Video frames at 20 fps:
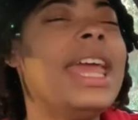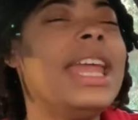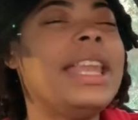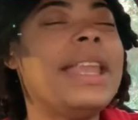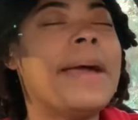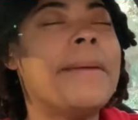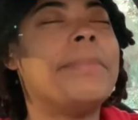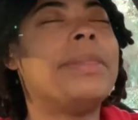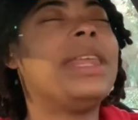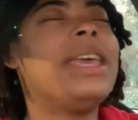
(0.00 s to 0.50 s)
end
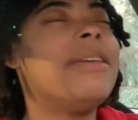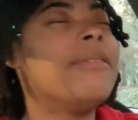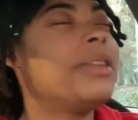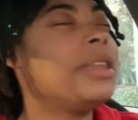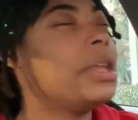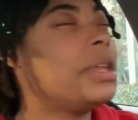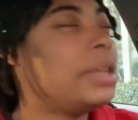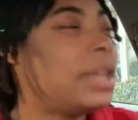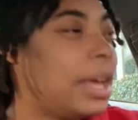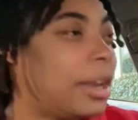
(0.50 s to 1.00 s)
up leaving
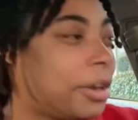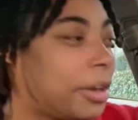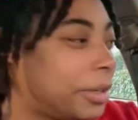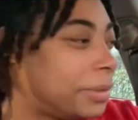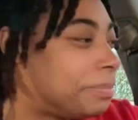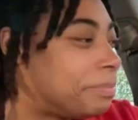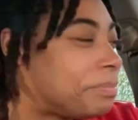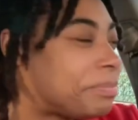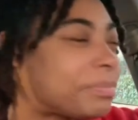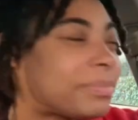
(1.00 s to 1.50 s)
the dinner,
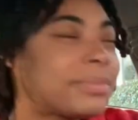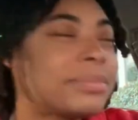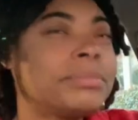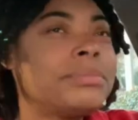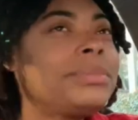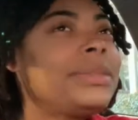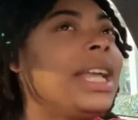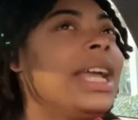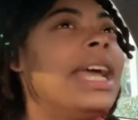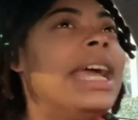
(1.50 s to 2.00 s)

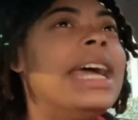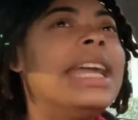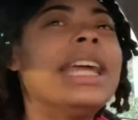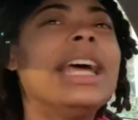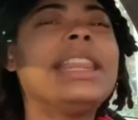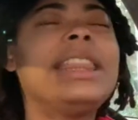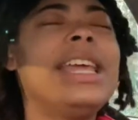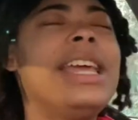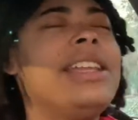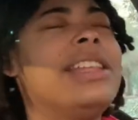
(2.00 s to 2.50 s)
and
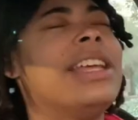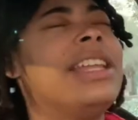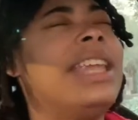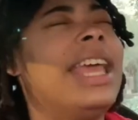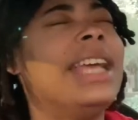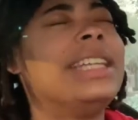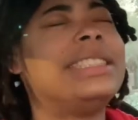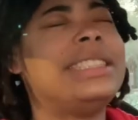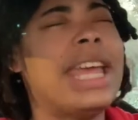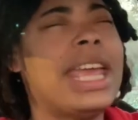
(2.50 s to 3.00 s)
I think the
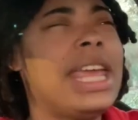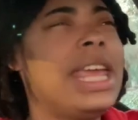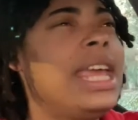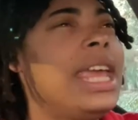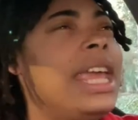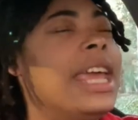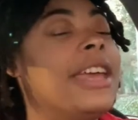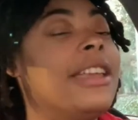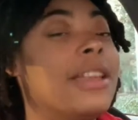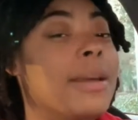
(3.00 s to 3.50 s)
next day
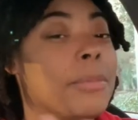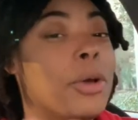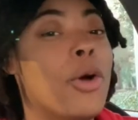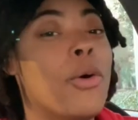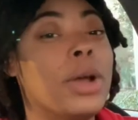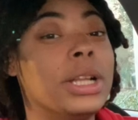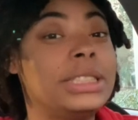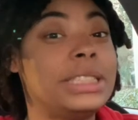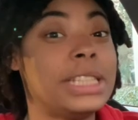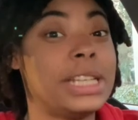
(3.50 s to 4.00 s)
he ended up
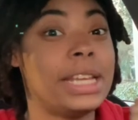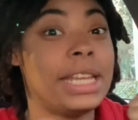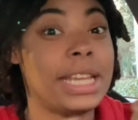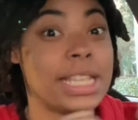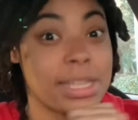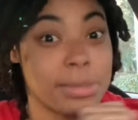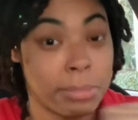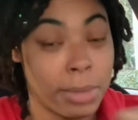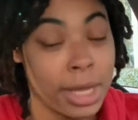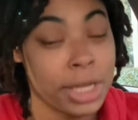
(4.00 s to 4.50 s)
going to
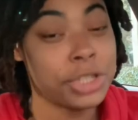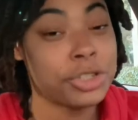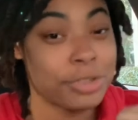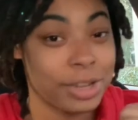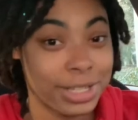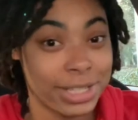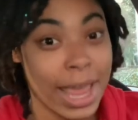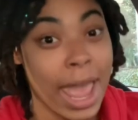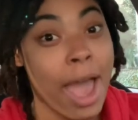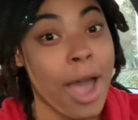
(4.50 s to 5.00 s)
his
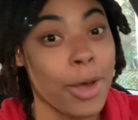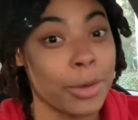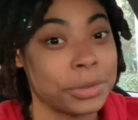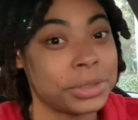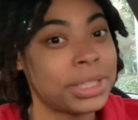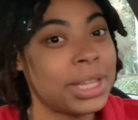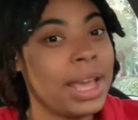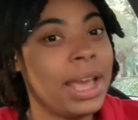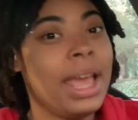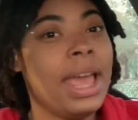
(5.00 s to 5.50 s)
mistress' house
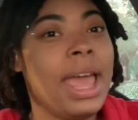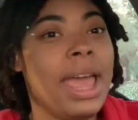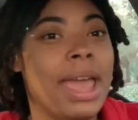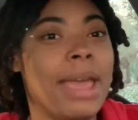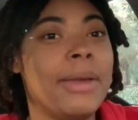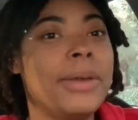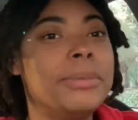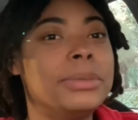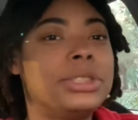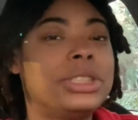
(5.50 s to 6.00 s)

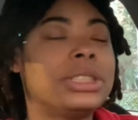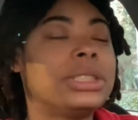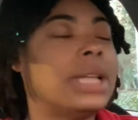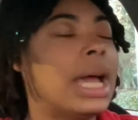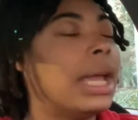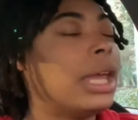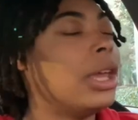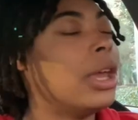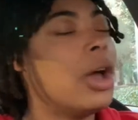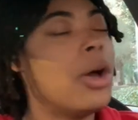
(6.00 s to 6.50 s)
and he was just
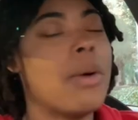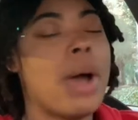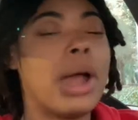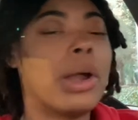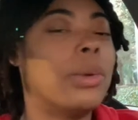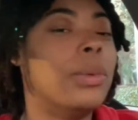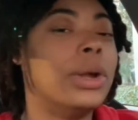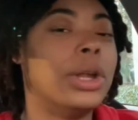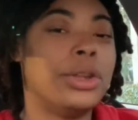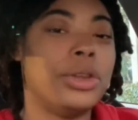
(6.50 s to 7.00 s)
like, yo, I
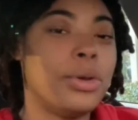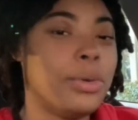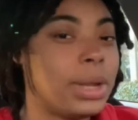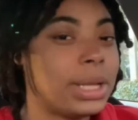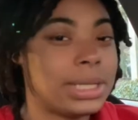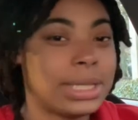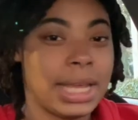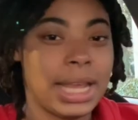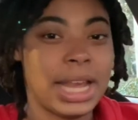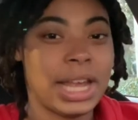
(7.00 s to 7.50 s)
don't want to do
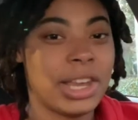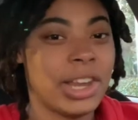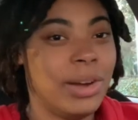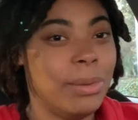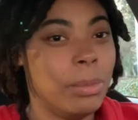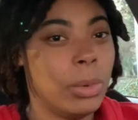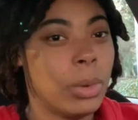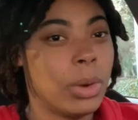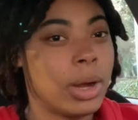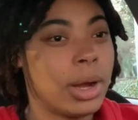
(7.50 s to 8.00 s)
this again no
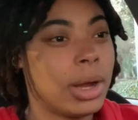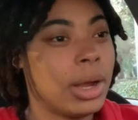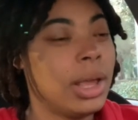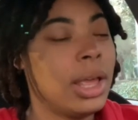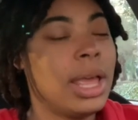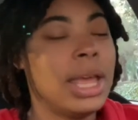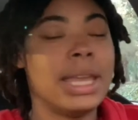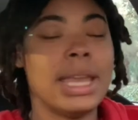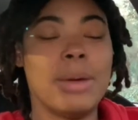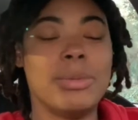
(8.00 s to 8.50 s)
more.
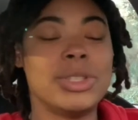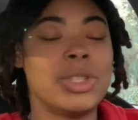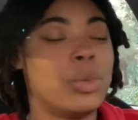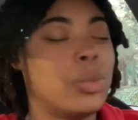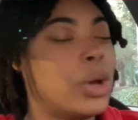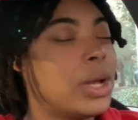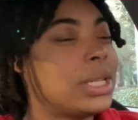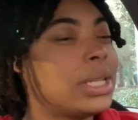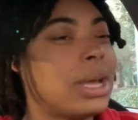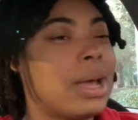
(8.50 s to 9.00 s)
That was a
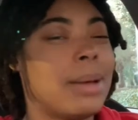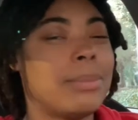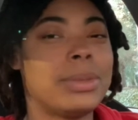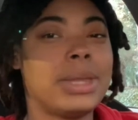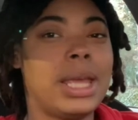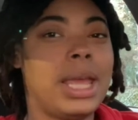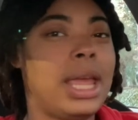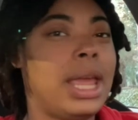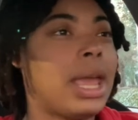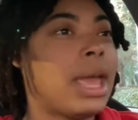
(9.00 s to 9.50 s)
one-time
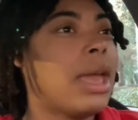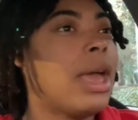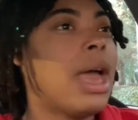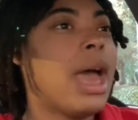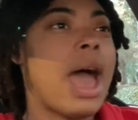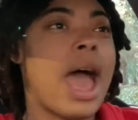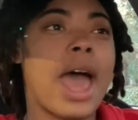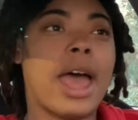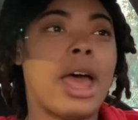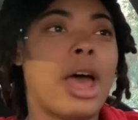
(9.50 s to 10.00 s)
thing.
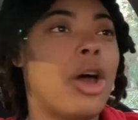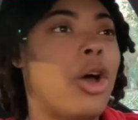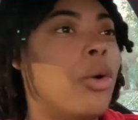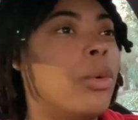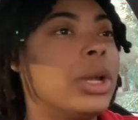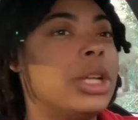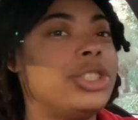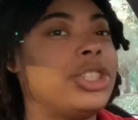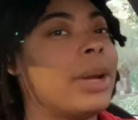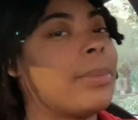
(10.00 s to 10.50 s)
I don't
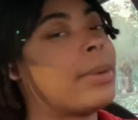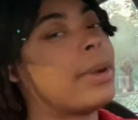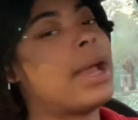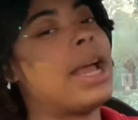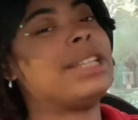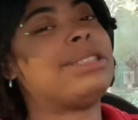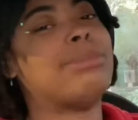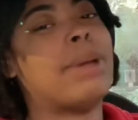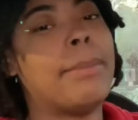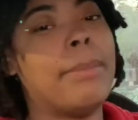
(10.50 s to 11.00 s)
want to
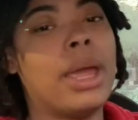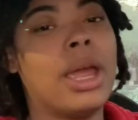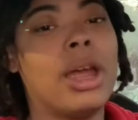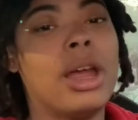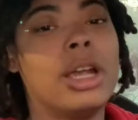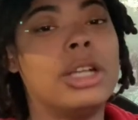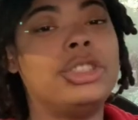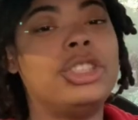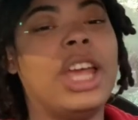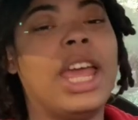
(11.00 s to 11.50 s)
jeopardize my
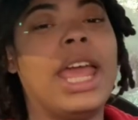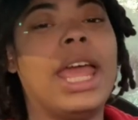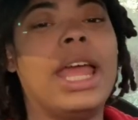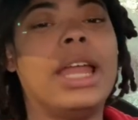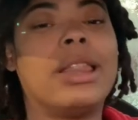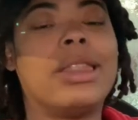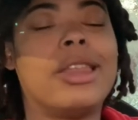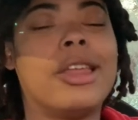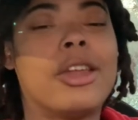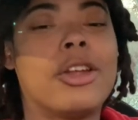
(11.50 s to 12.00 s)
marriage.
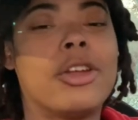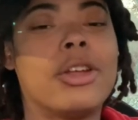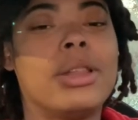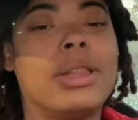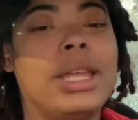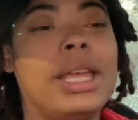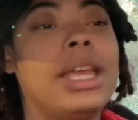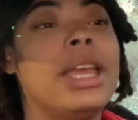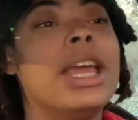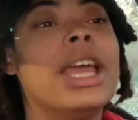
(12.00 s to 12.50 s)
And
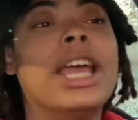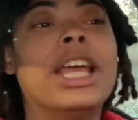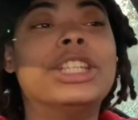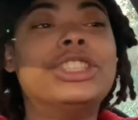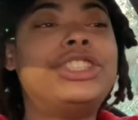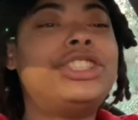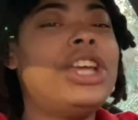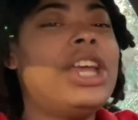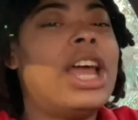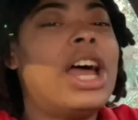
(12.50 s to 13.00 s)
literally,
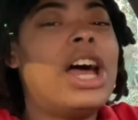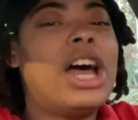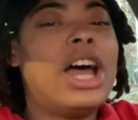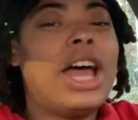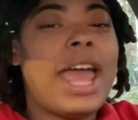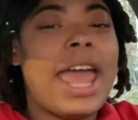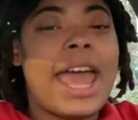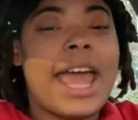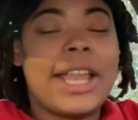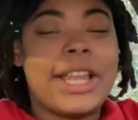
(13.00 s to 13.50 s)
she all uh,
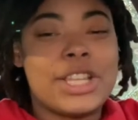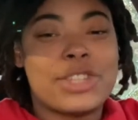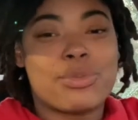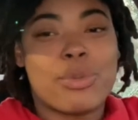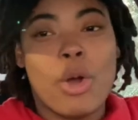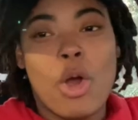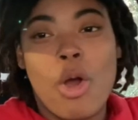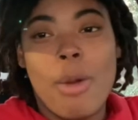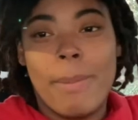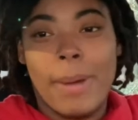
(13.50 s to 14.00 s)
had this
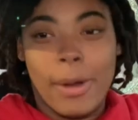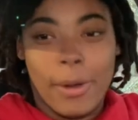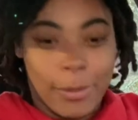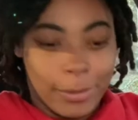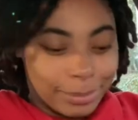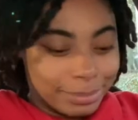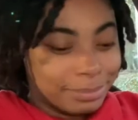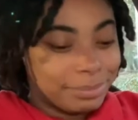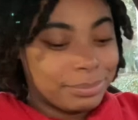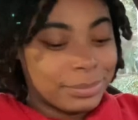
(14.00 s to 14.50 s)
robe
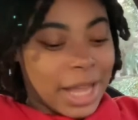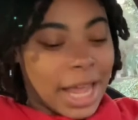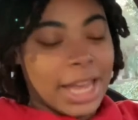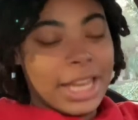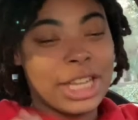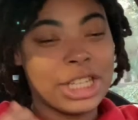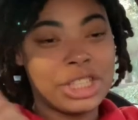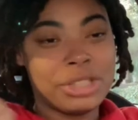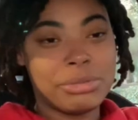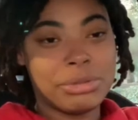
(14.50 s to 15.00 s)
on. And
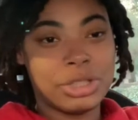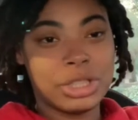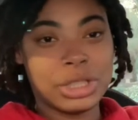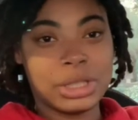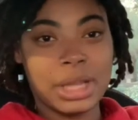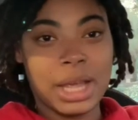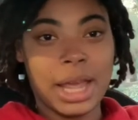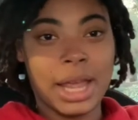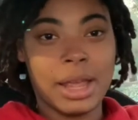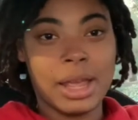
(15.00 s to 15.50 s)
then she was
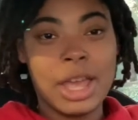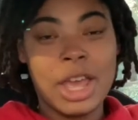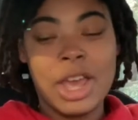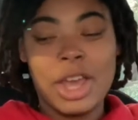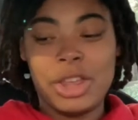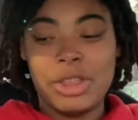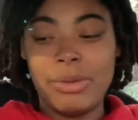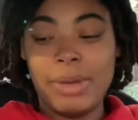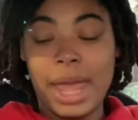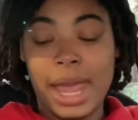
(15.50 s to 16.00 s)
just like,
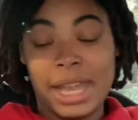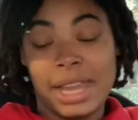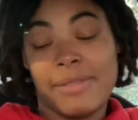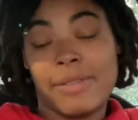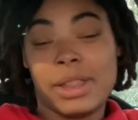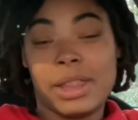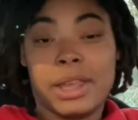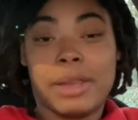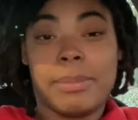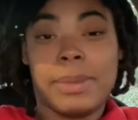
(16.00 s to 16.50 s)
you can't
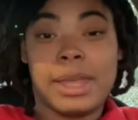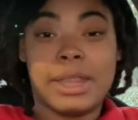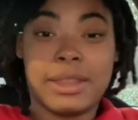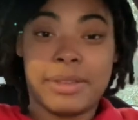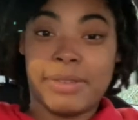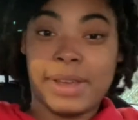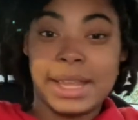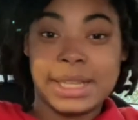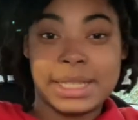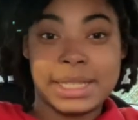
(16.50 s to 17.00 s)
even look me in the
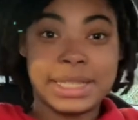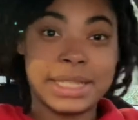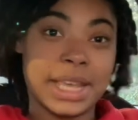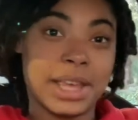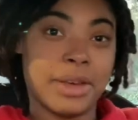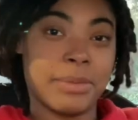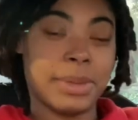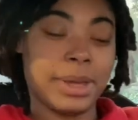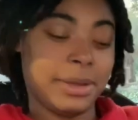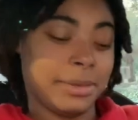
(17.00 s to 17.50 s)
face and
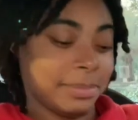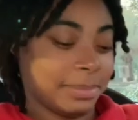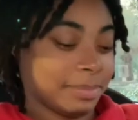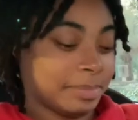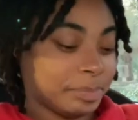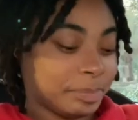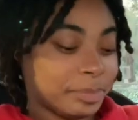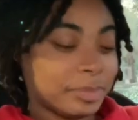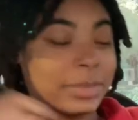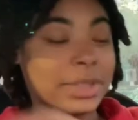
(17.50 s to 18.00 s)
tell me.
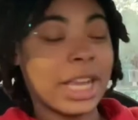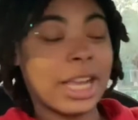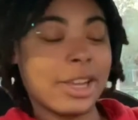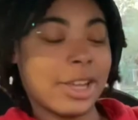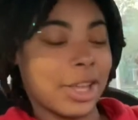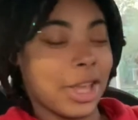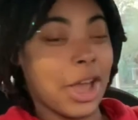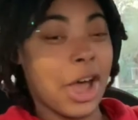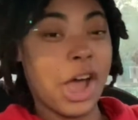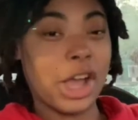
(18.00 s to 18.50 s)

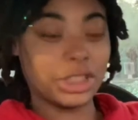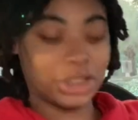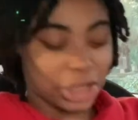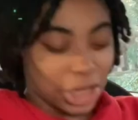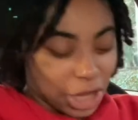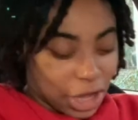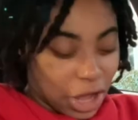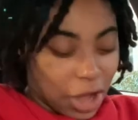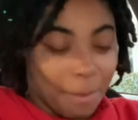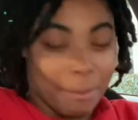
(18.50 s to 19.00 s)
Y'all,
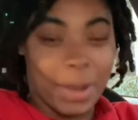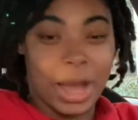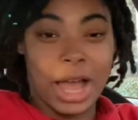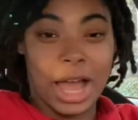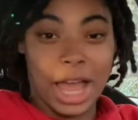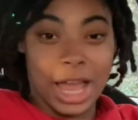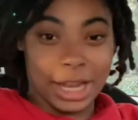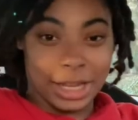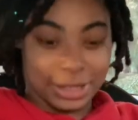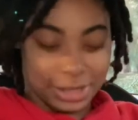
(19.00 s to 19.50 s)
she um
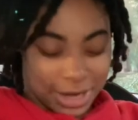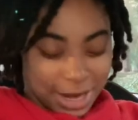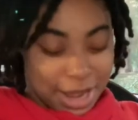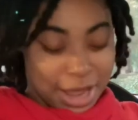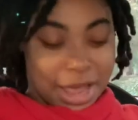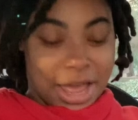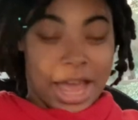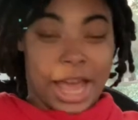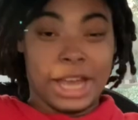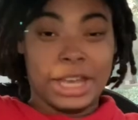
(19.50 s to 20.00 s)
un
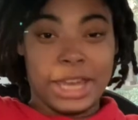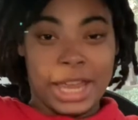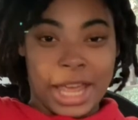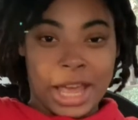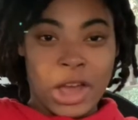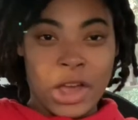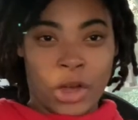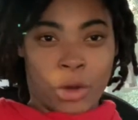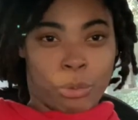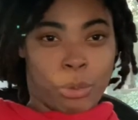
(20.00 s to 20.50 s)

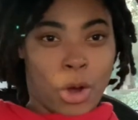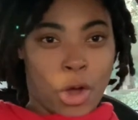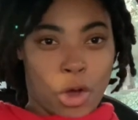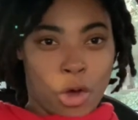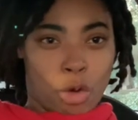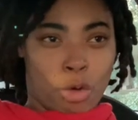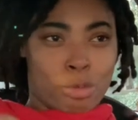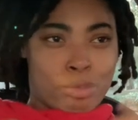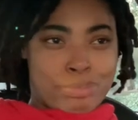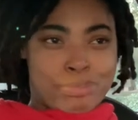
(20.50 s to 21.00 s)
undid her
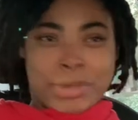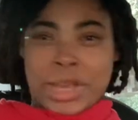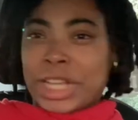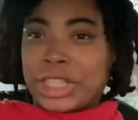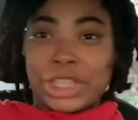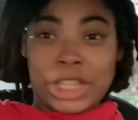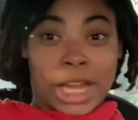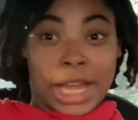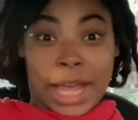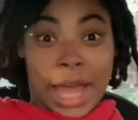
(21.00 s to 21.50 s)
robe.
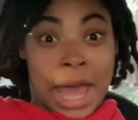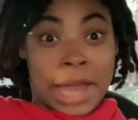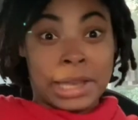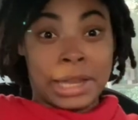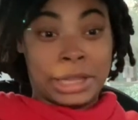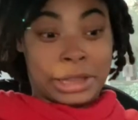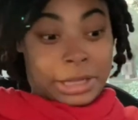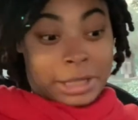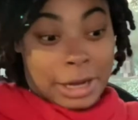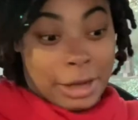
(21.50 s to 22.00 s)
She ain't got
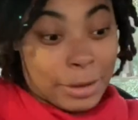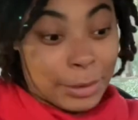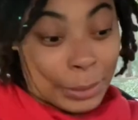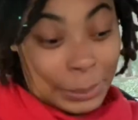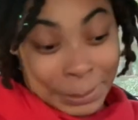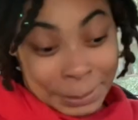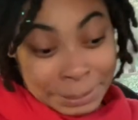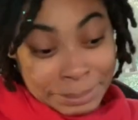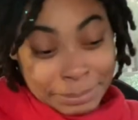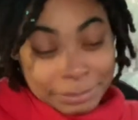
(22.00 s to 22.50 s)
nothing
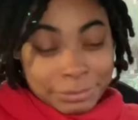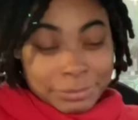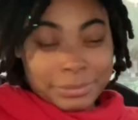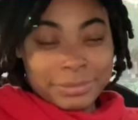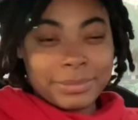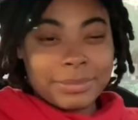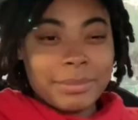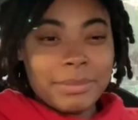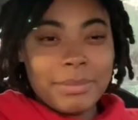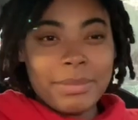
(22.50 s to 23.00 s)
on.
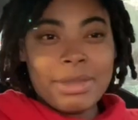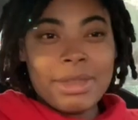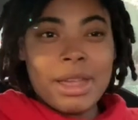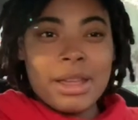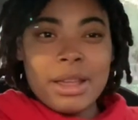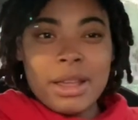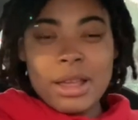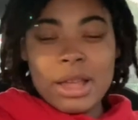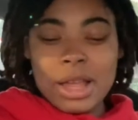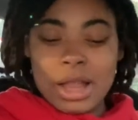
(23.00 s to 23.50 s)

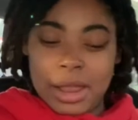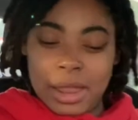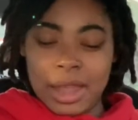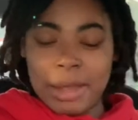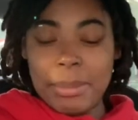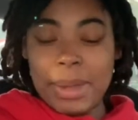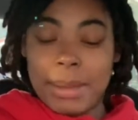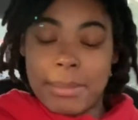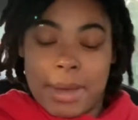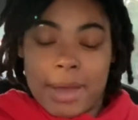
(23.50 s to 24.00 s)
Look
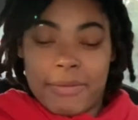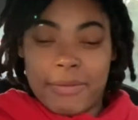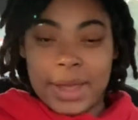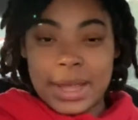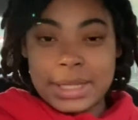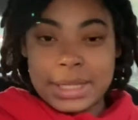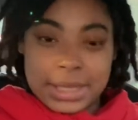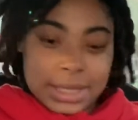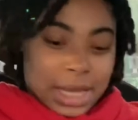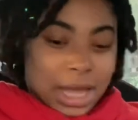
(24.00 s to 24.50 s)
me in my
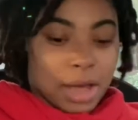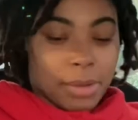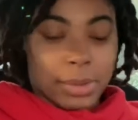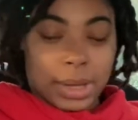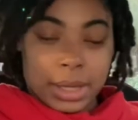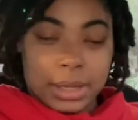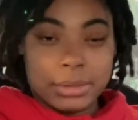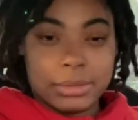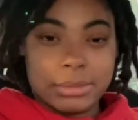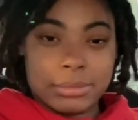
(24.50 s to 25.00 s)
face and tell me